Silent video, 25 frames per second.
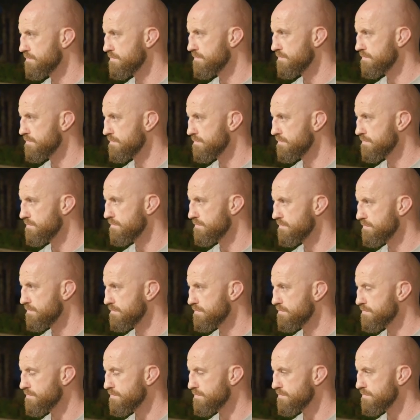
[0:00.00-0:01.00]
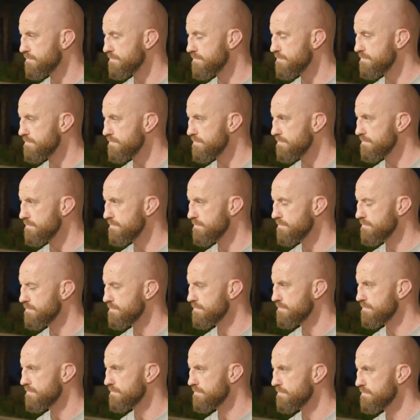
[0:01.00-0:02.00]

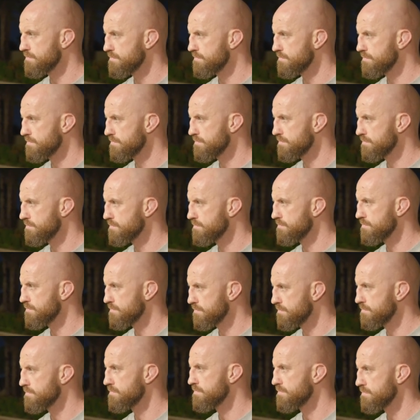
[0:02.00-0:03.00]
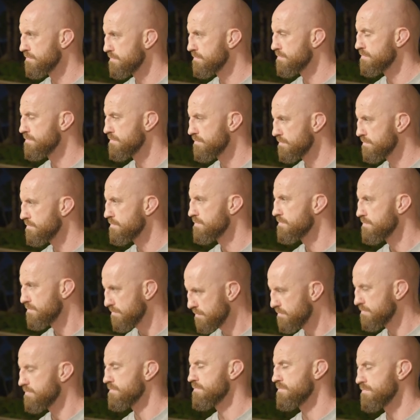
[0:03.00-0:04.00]

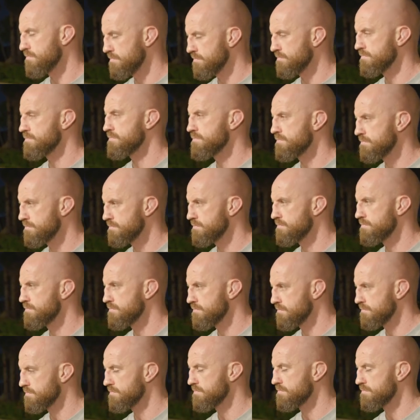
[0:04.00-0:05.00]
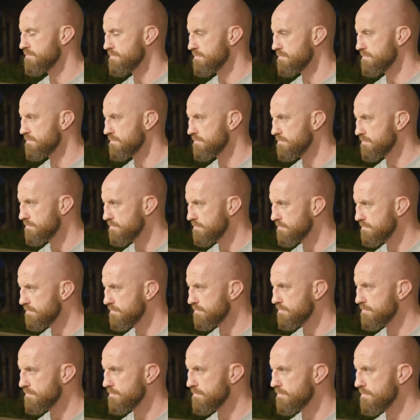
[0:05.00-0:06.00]

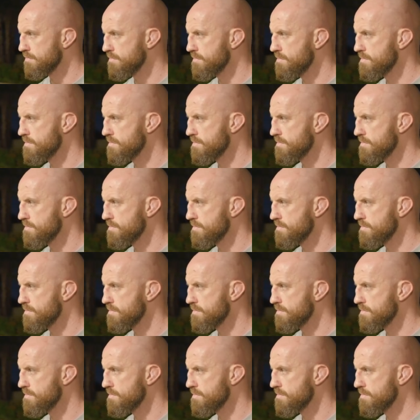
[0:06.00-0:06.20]
No words are spoken by the person on screen.